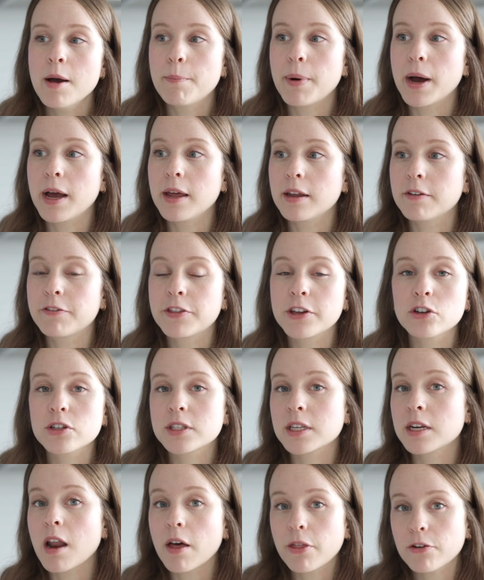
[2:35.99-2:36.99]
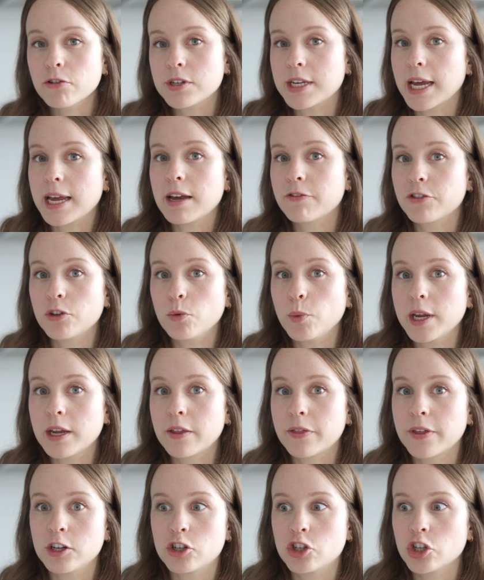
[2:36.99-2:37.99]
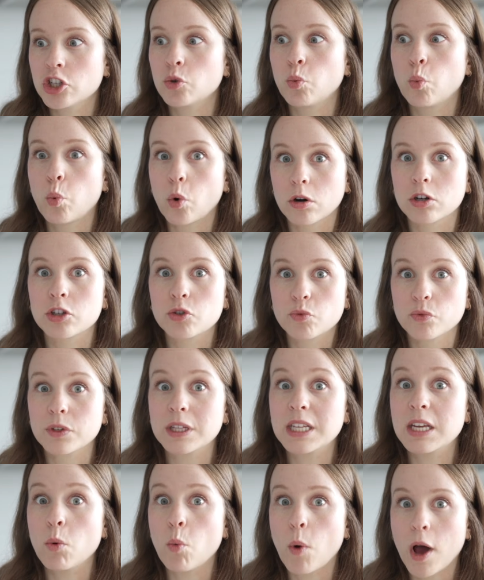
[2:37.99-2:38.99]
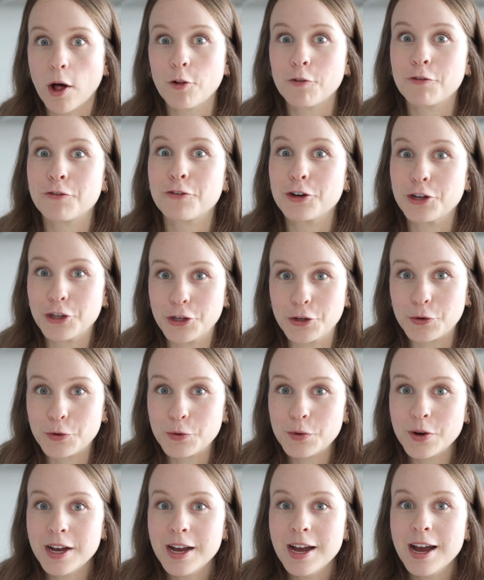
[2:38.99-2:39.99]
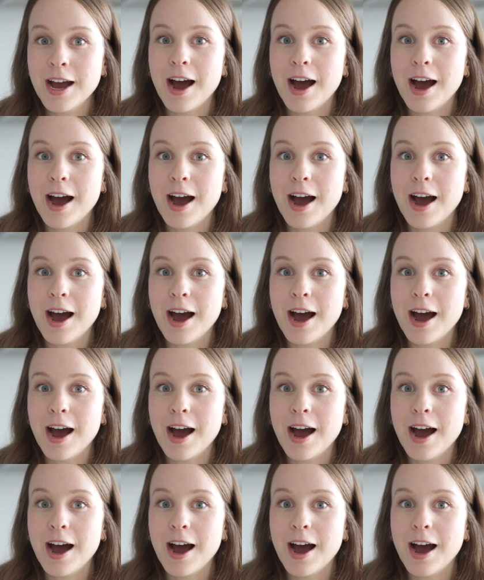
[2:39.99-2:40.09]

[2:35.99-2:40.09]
But if there's another day of the week that just works really well for you,